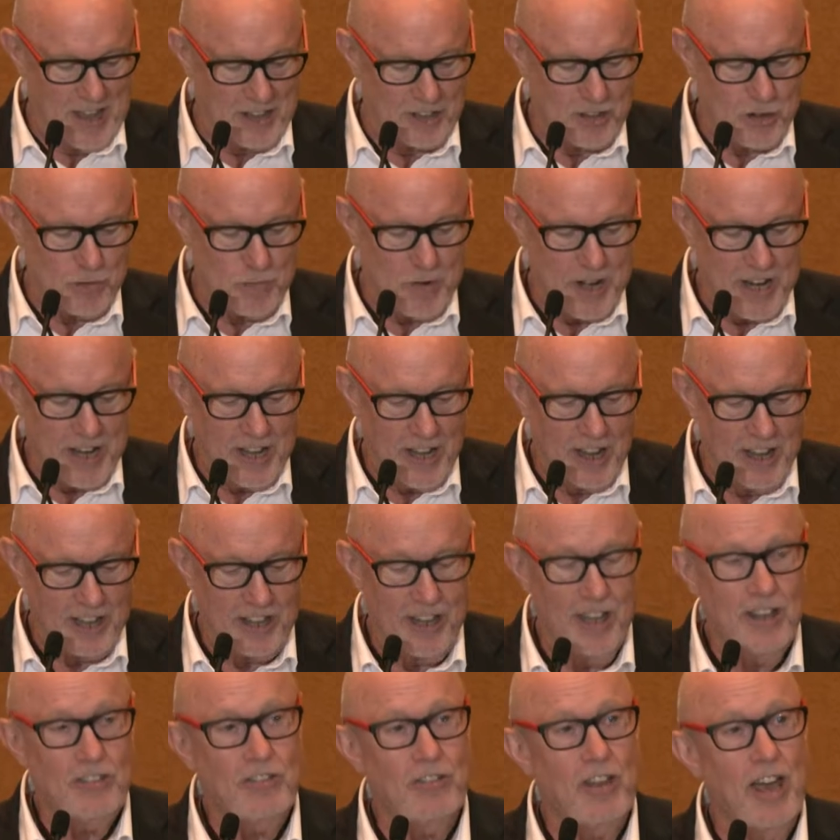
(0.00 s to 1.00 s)
career, I
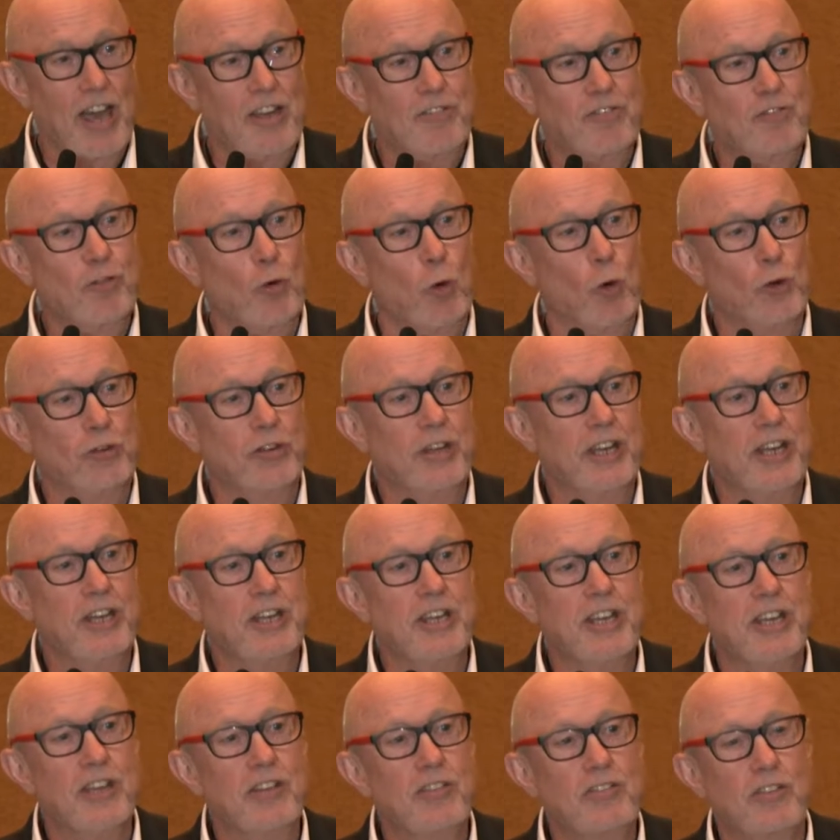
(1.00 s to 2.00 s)
guess. I had
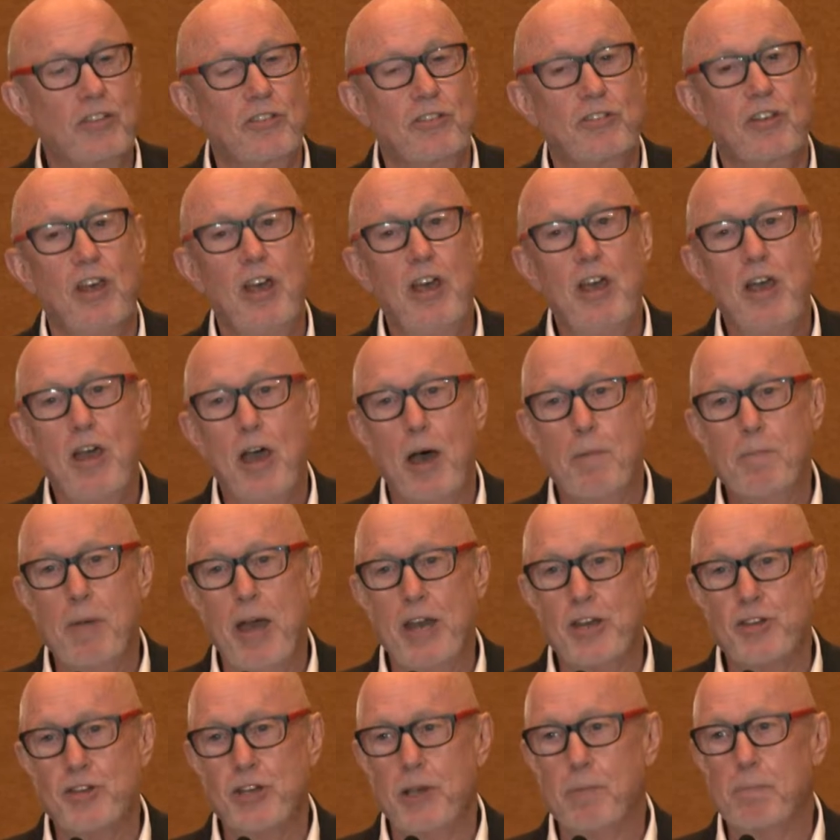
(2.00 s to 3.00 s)
14 years as a
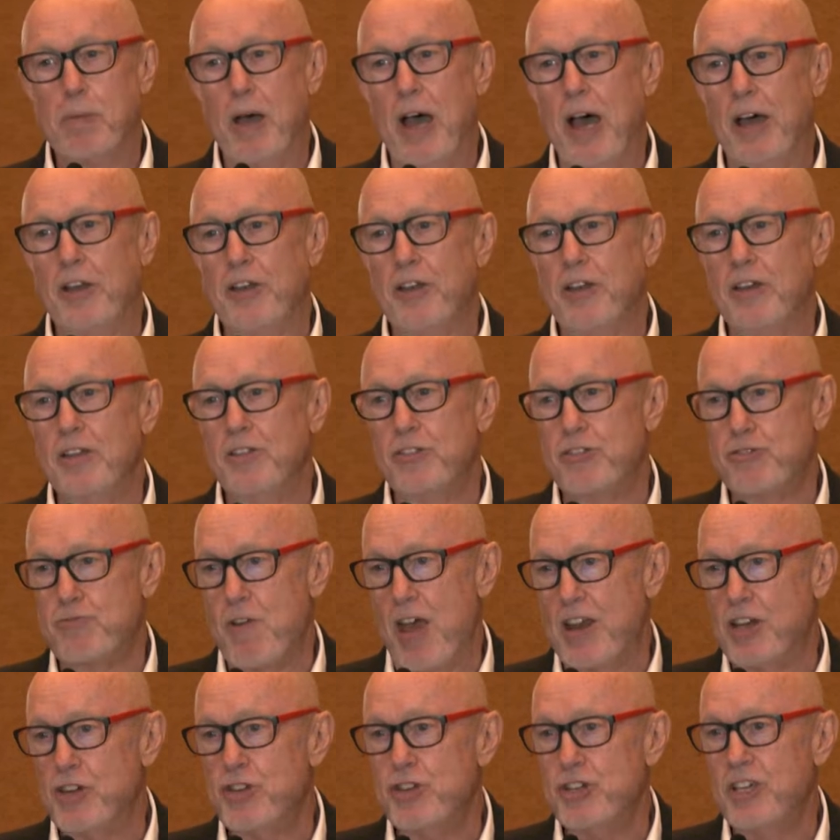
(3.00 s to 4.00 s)
managing partner in
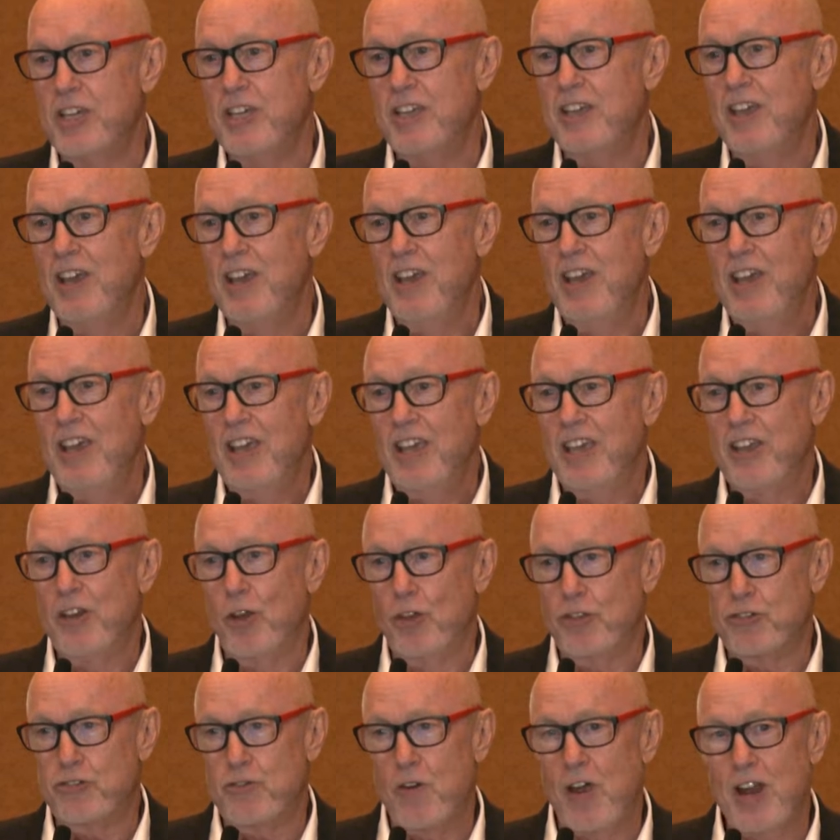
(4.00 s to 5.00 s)
strategy in
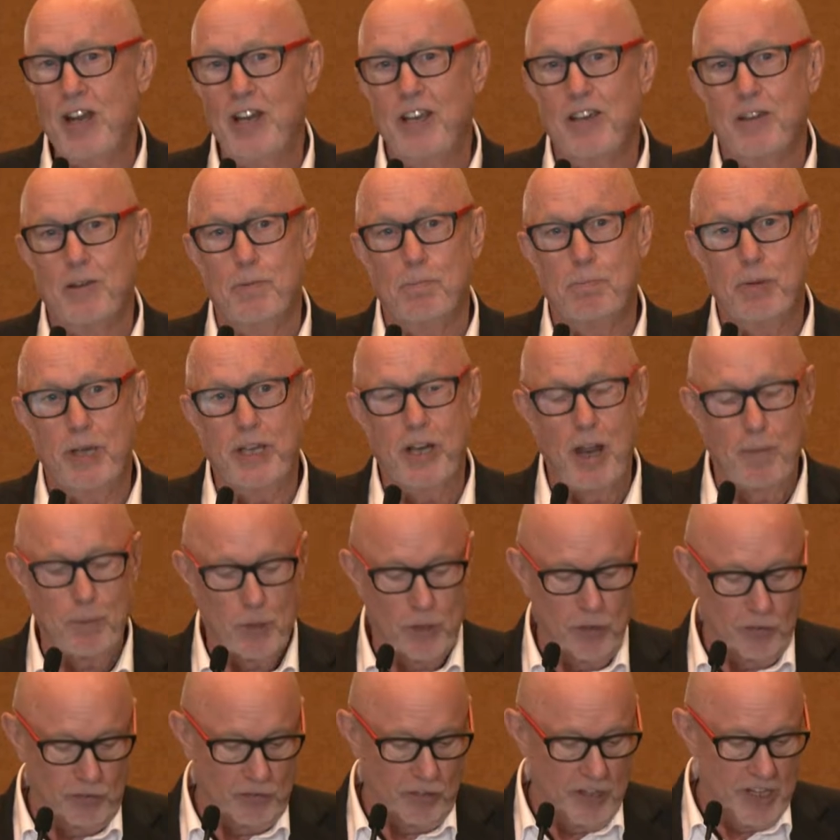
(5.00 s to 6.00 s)
Australia in
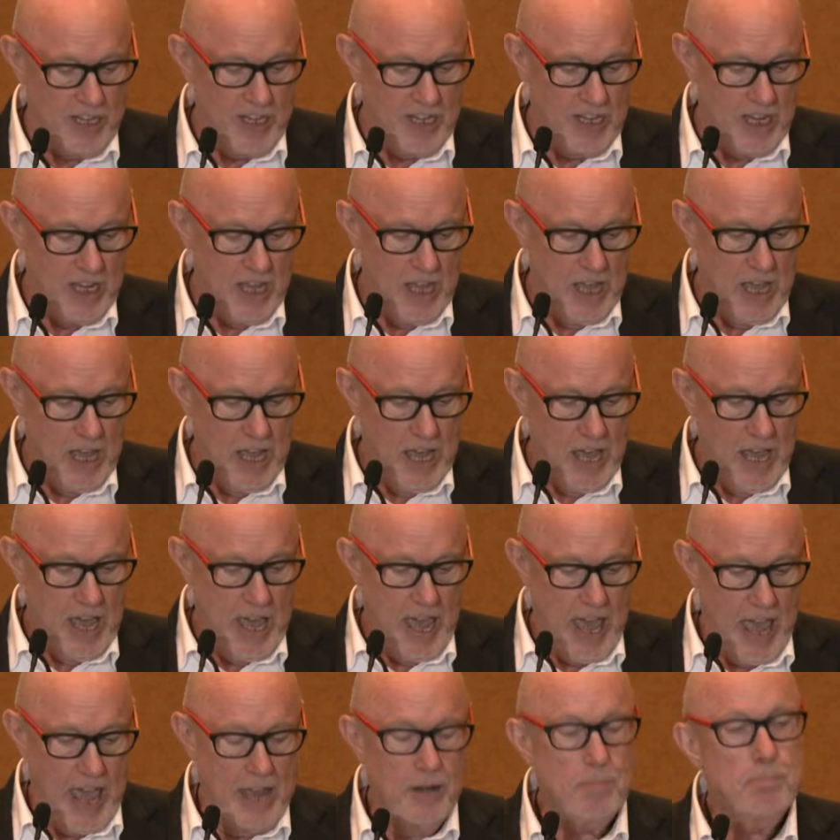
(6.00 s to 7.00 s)
PwC.
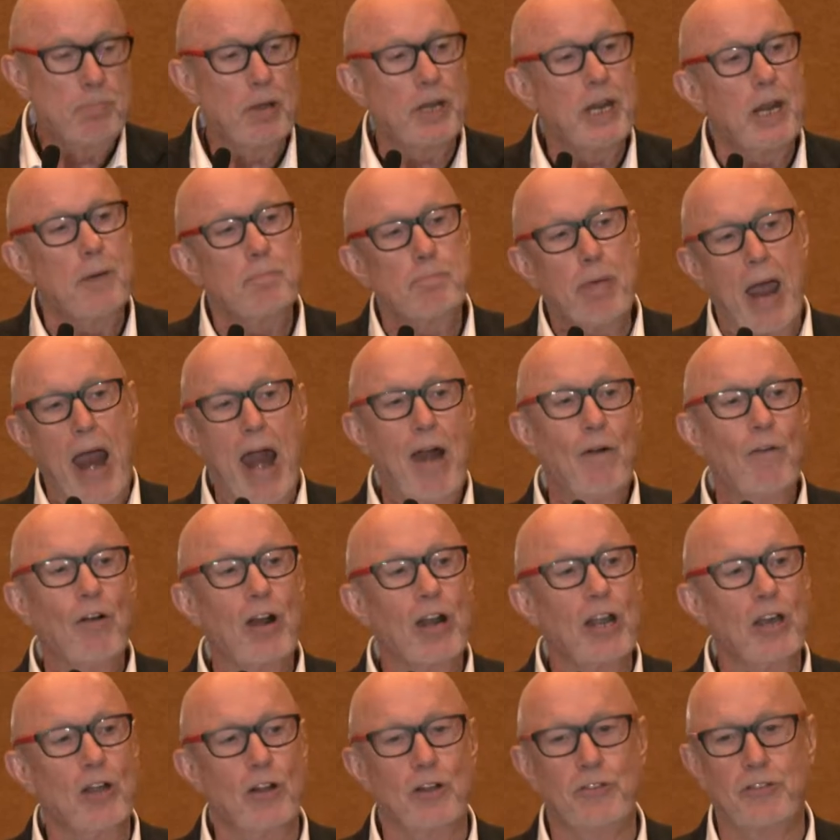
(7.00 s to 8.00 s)
But in
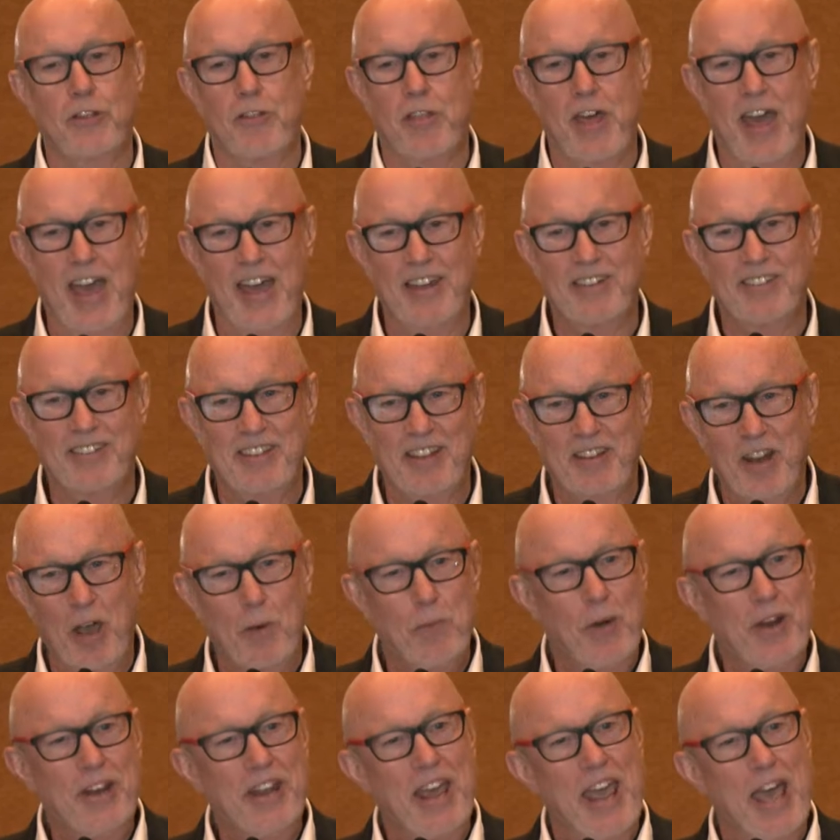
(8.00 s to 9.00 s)
parallel to that, and I
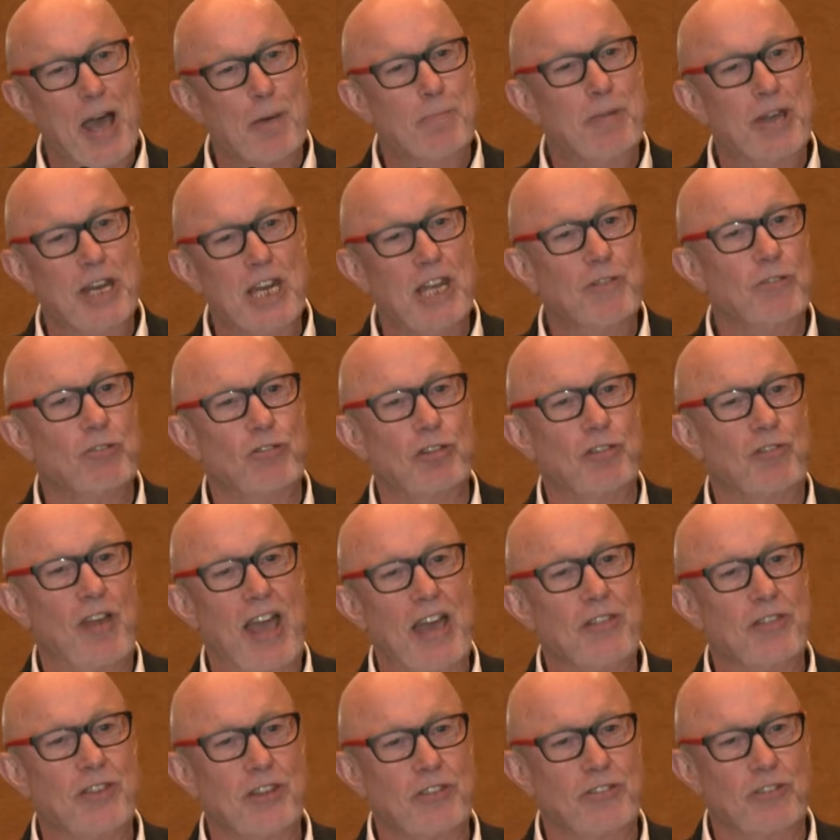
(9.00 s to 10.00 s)
wonder how many of us have
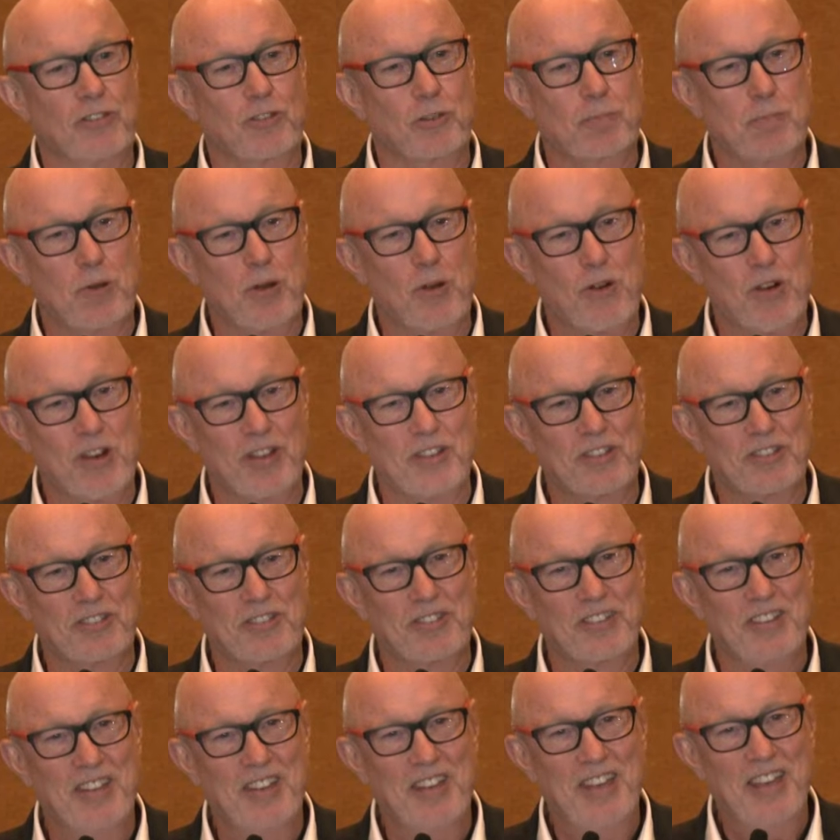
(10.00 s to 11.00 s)
had this
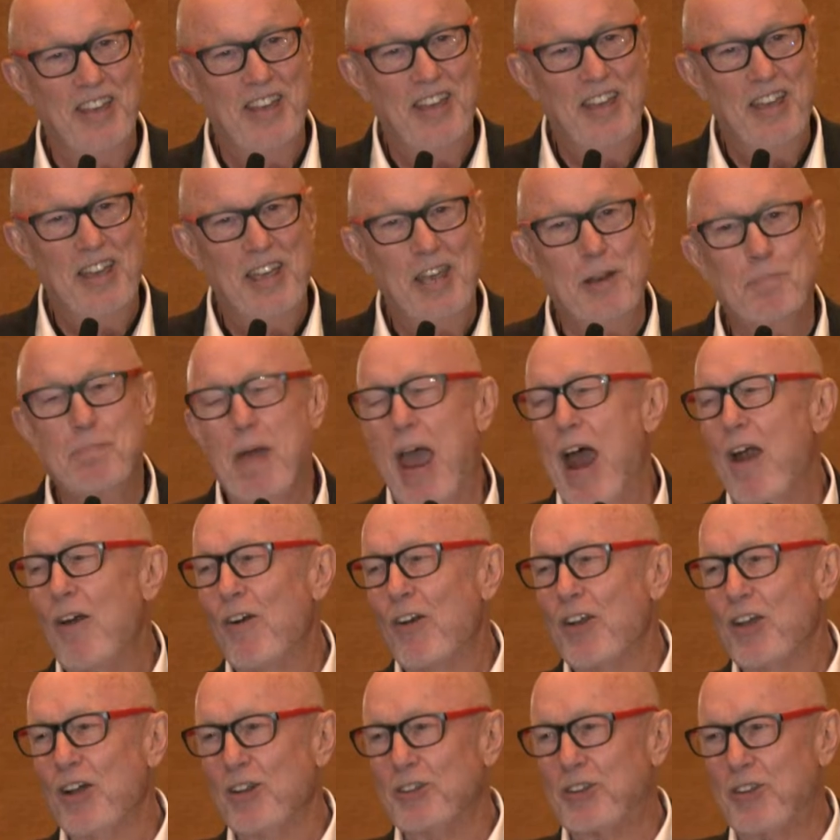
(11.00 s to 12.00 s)
experience, in
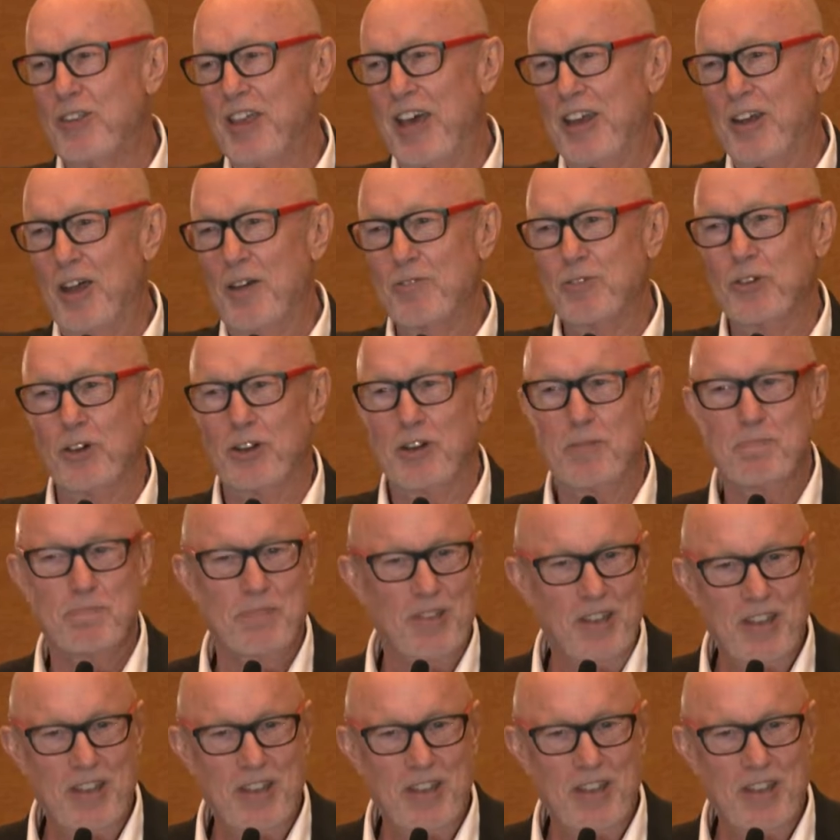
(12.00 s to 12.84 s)
parallel to that I've got a